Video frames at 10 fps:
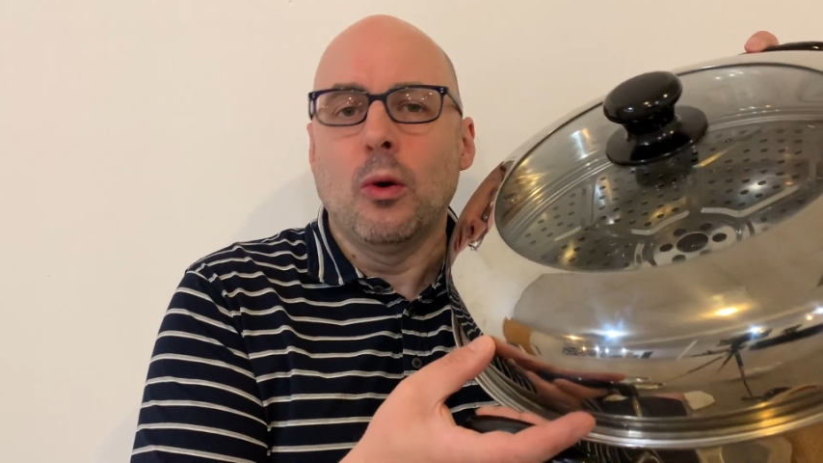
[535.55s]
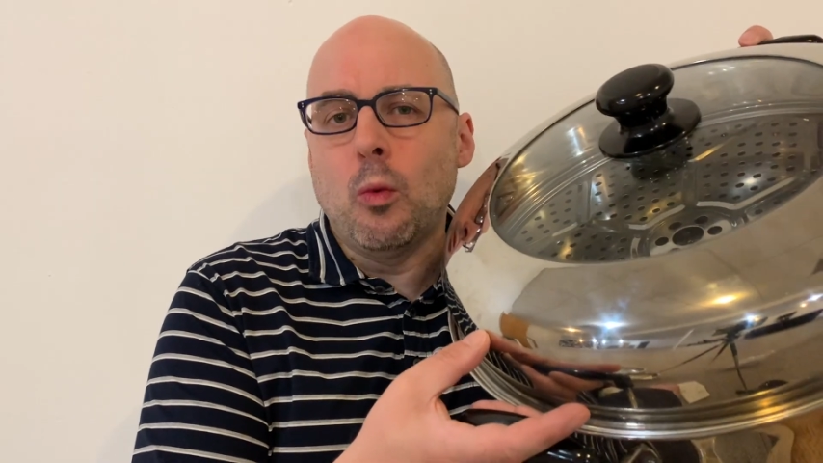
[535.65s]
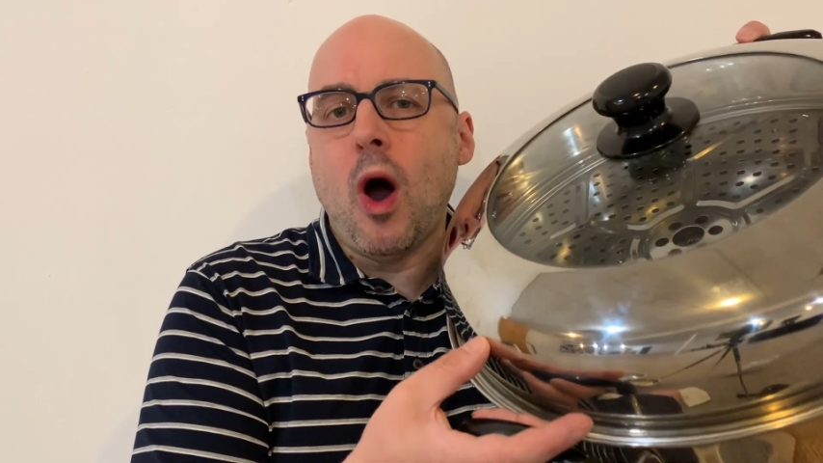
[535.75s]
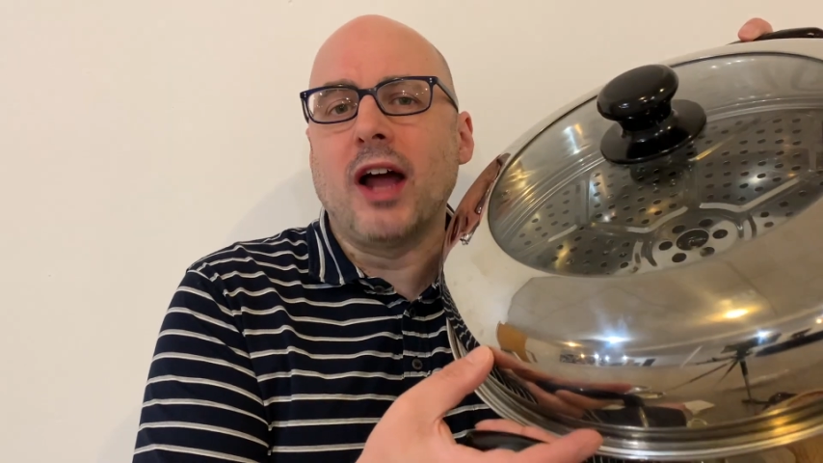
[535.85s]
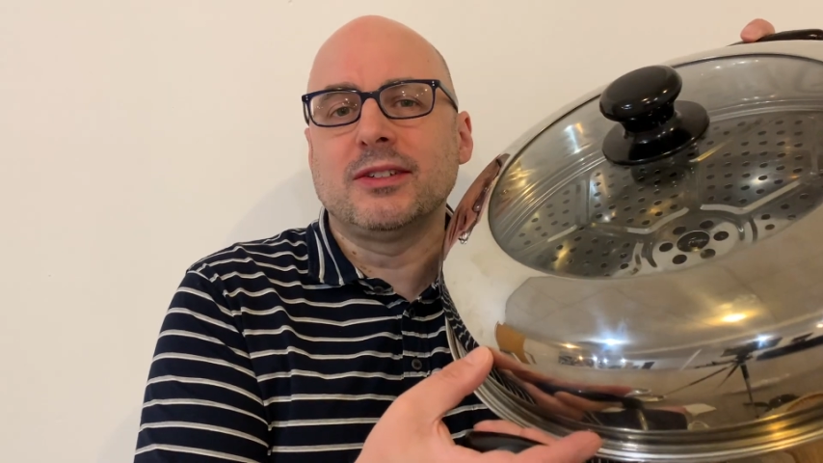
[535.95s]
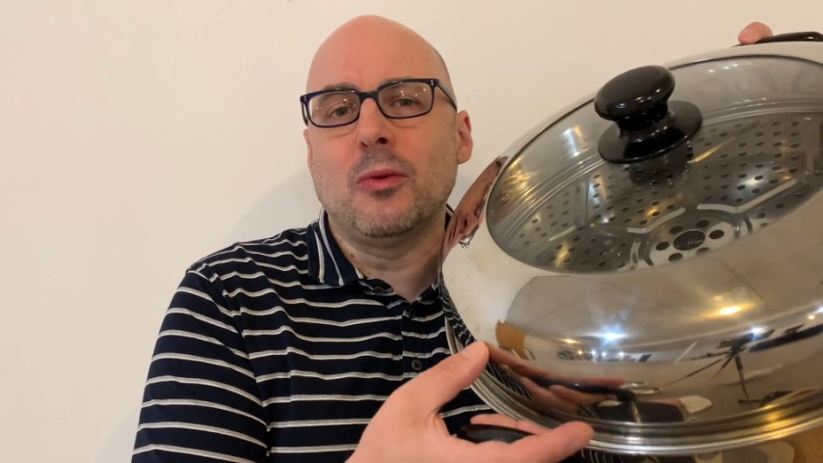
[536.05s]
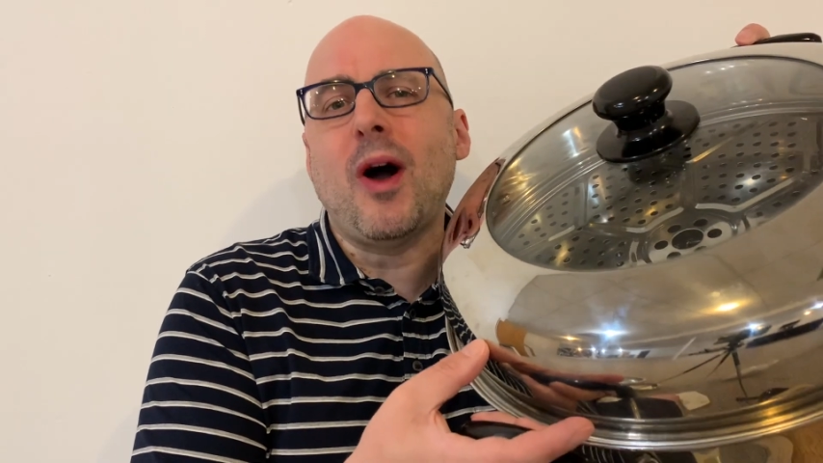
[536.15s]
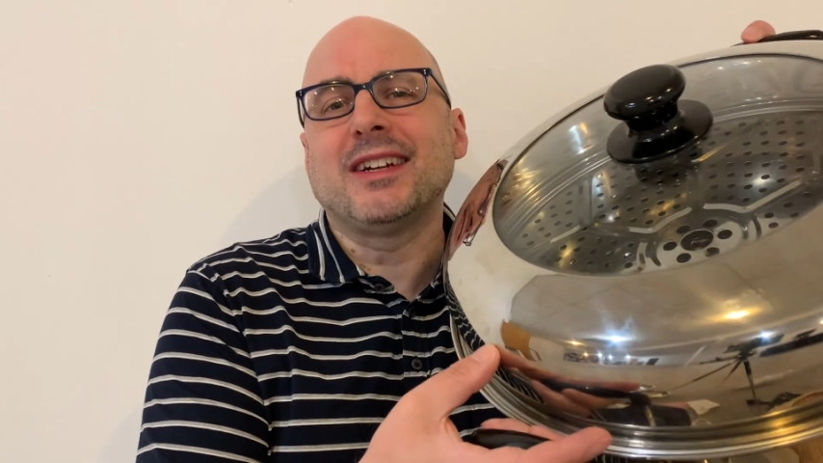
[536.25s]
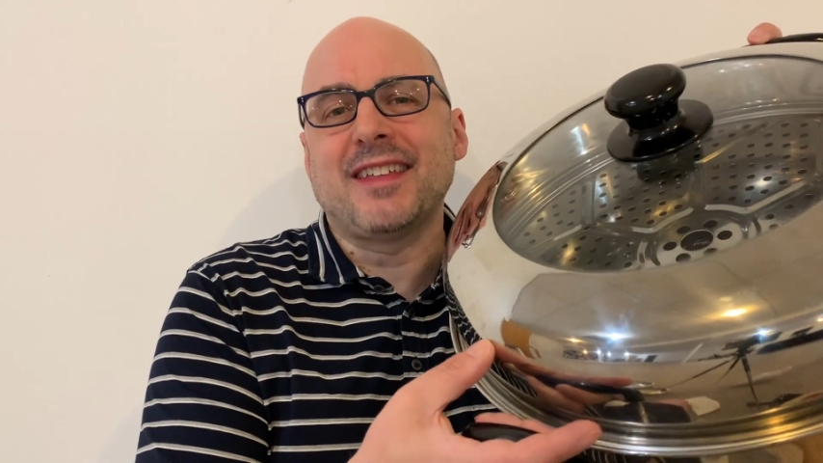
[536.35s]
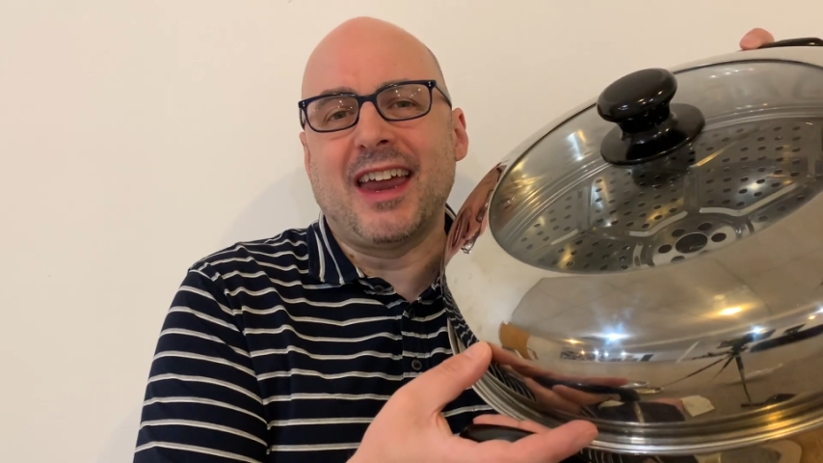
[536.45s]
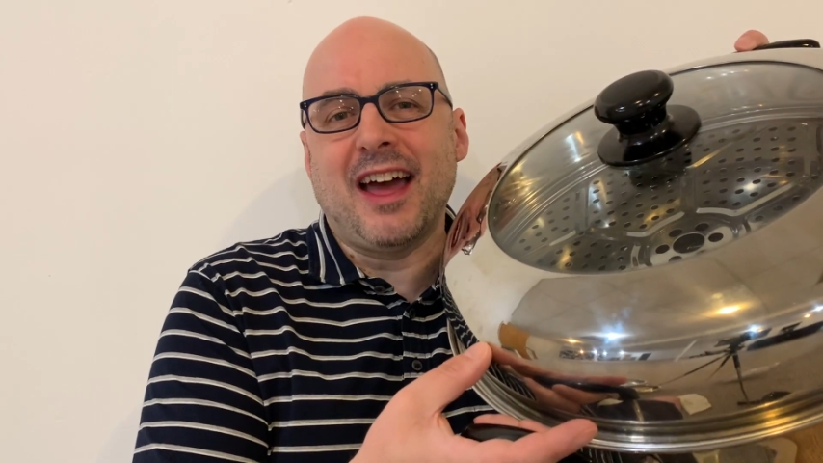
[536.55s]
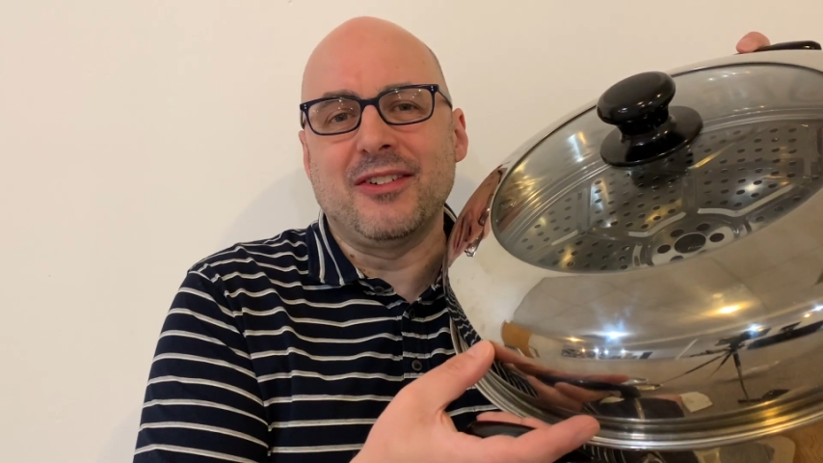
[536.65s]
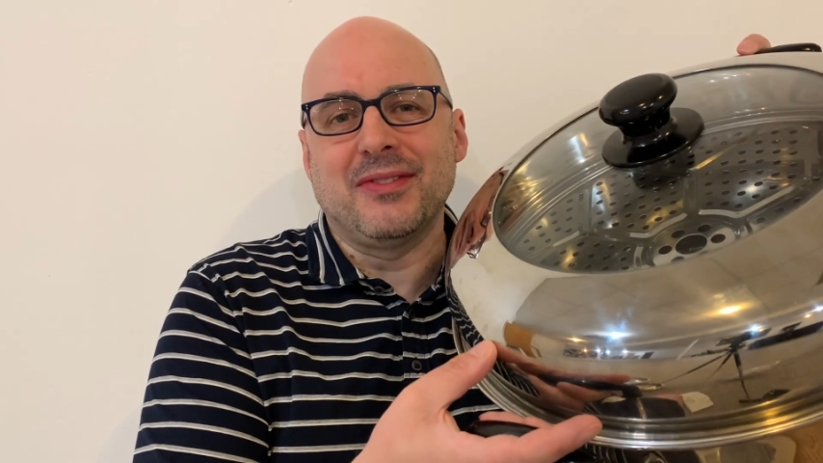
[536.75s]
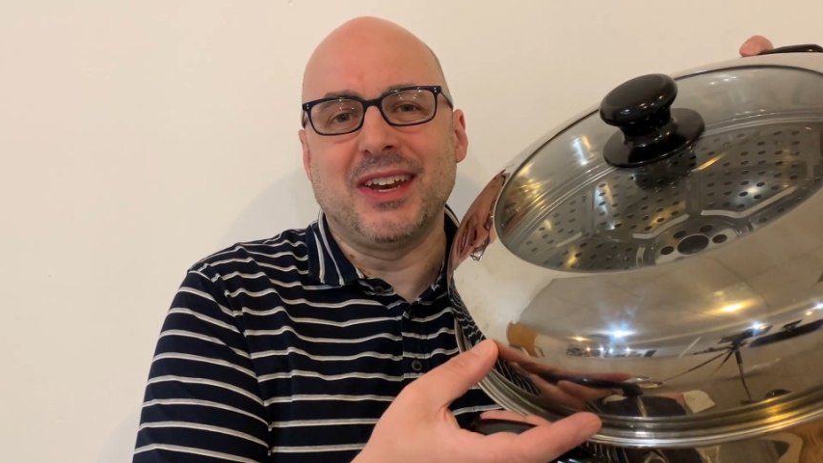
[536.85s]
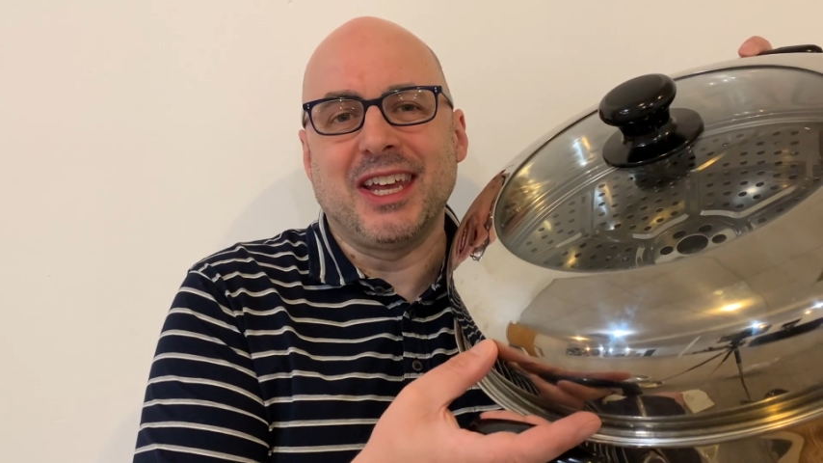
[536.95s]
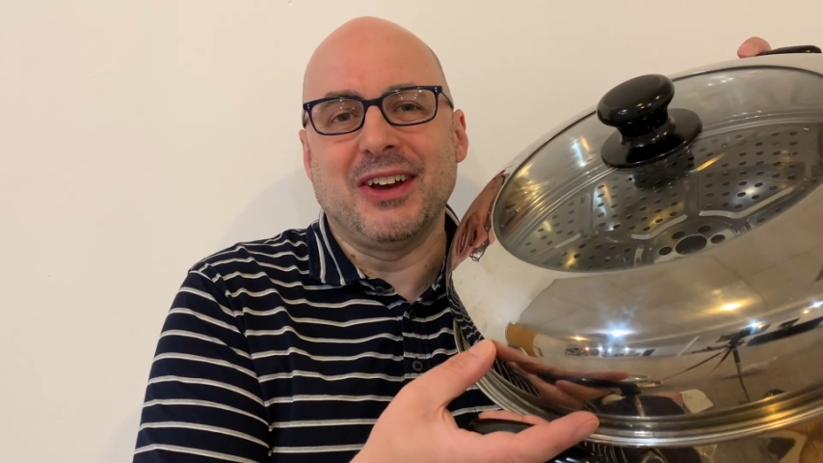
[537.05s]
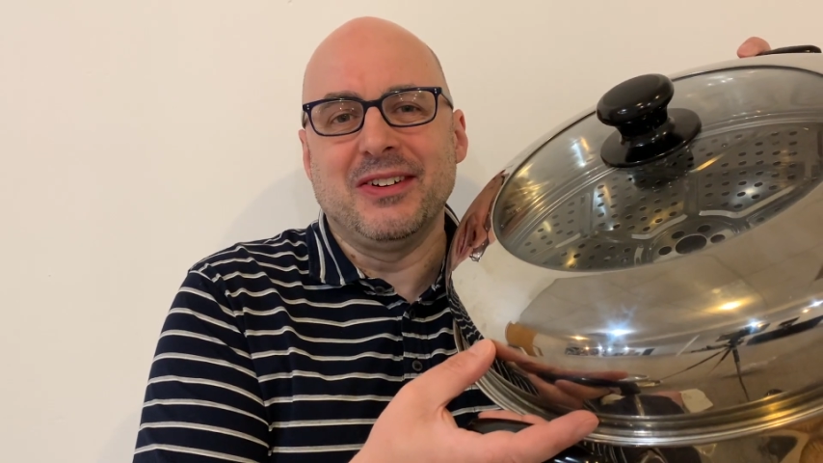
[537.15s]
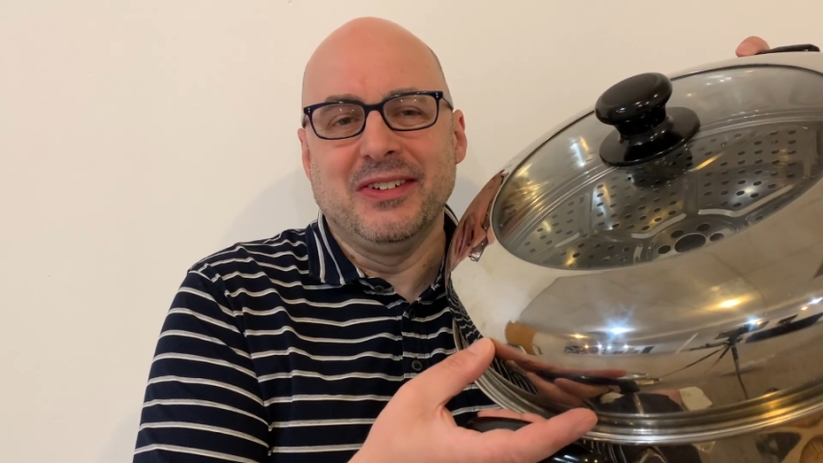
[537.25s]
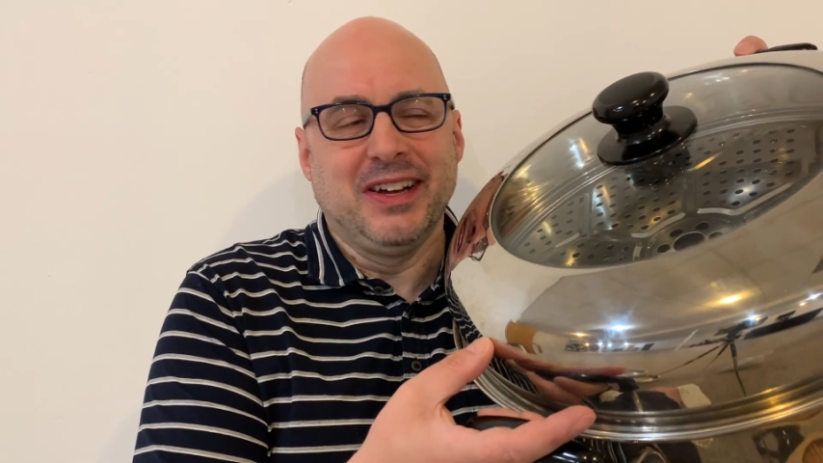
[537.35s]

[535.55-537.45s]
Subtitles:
watch that other video.